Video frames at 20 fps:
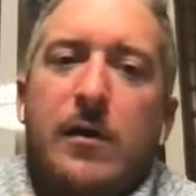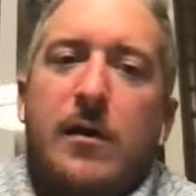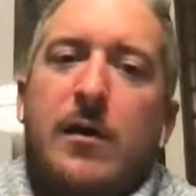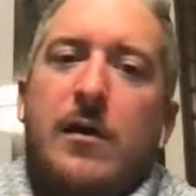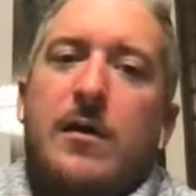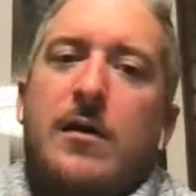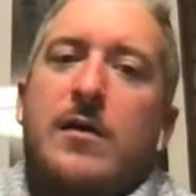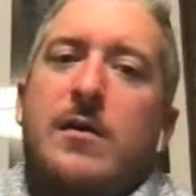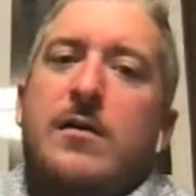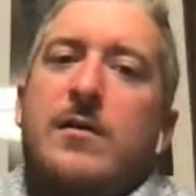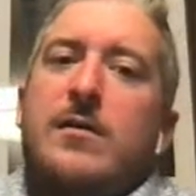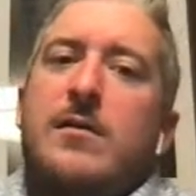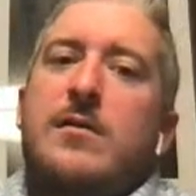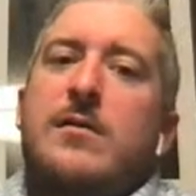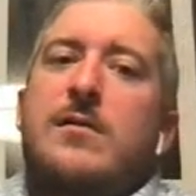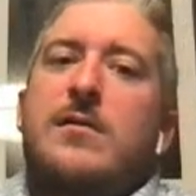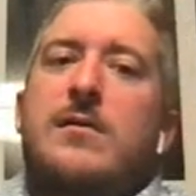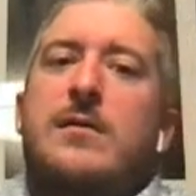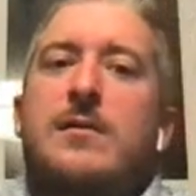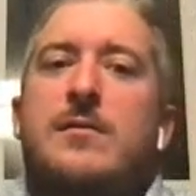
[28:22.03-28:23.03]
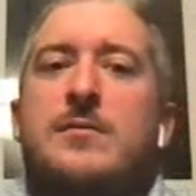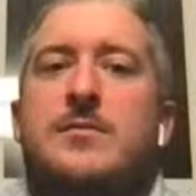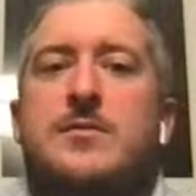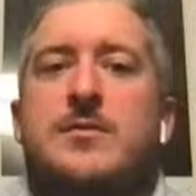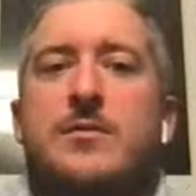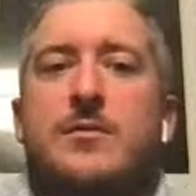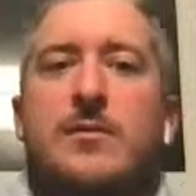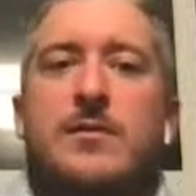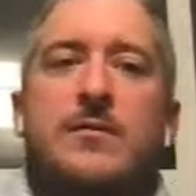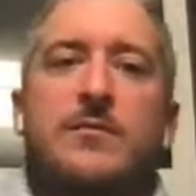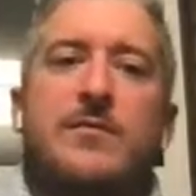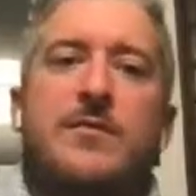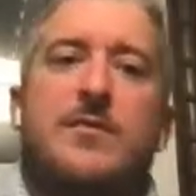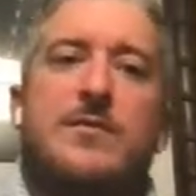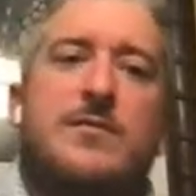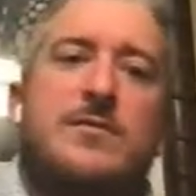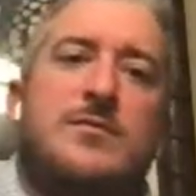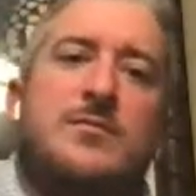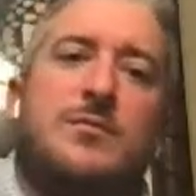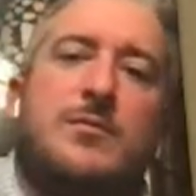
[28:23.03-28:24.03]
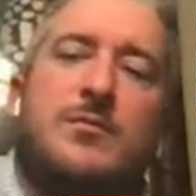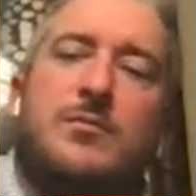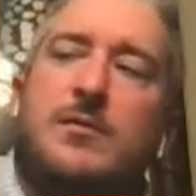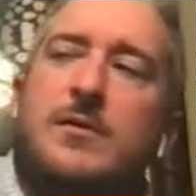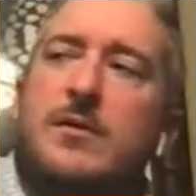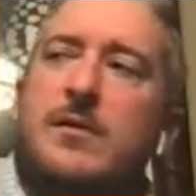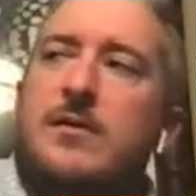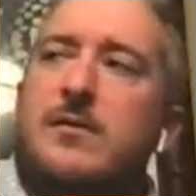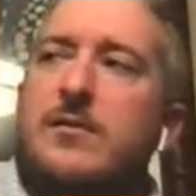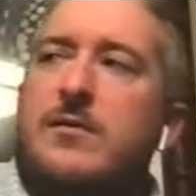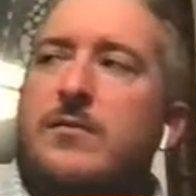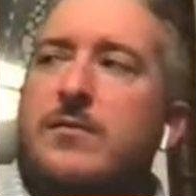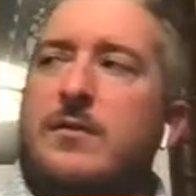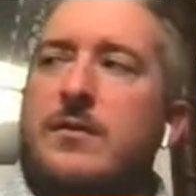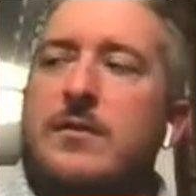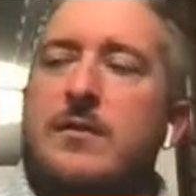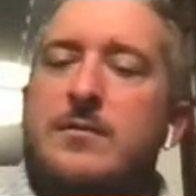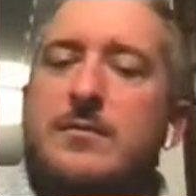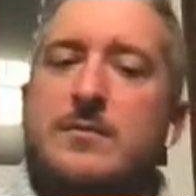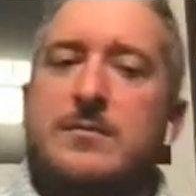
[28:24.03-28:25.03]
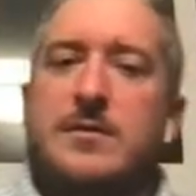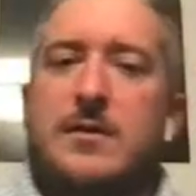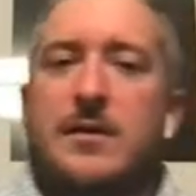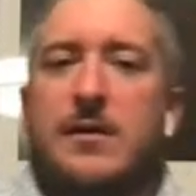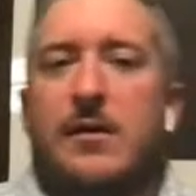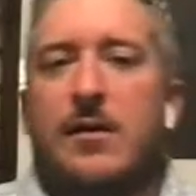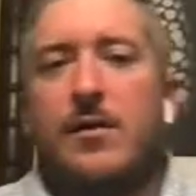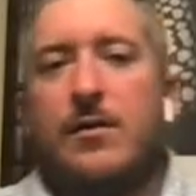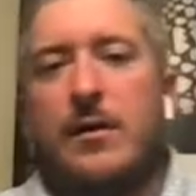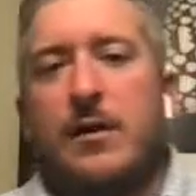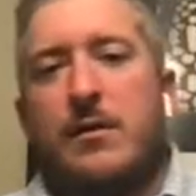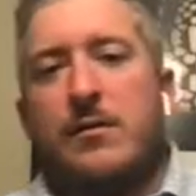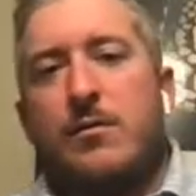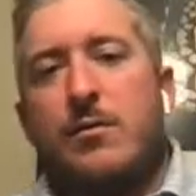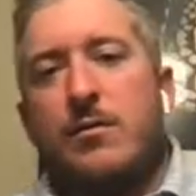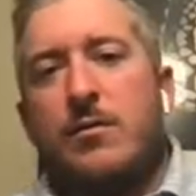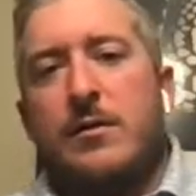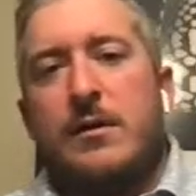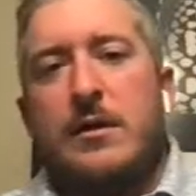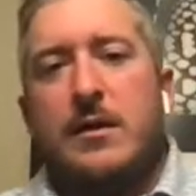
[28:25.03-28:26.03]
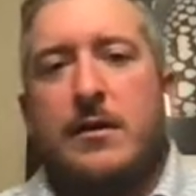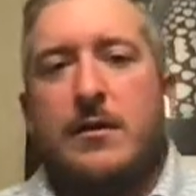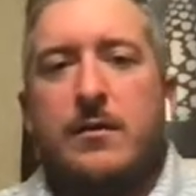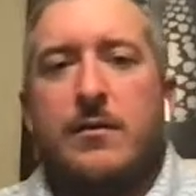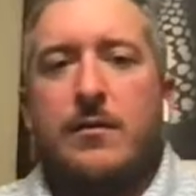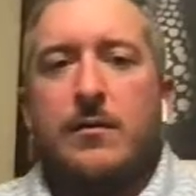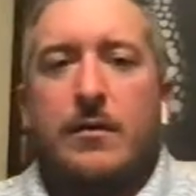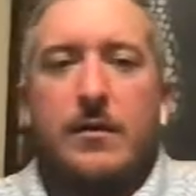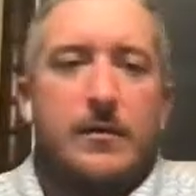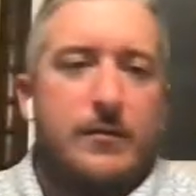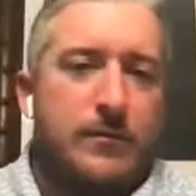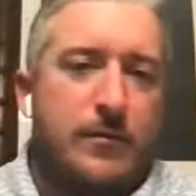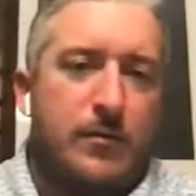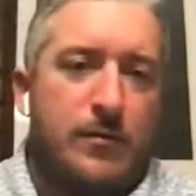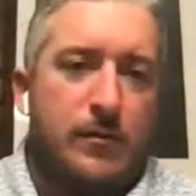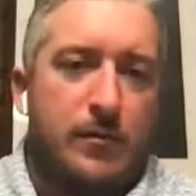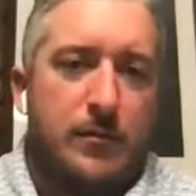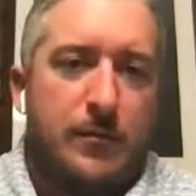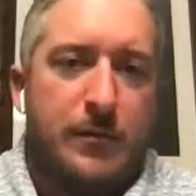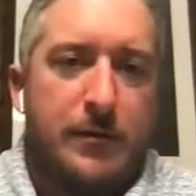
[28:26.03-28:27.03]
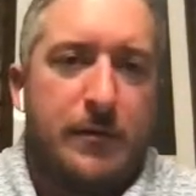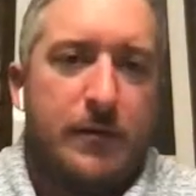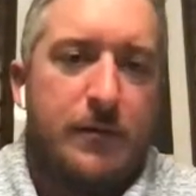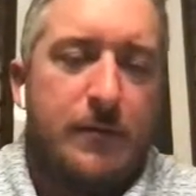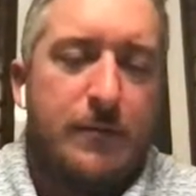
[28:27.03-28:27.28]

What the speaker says: Oh, I was so confused with what Karina was saying. Okay, cool. Yeah, no, I'll totally be there.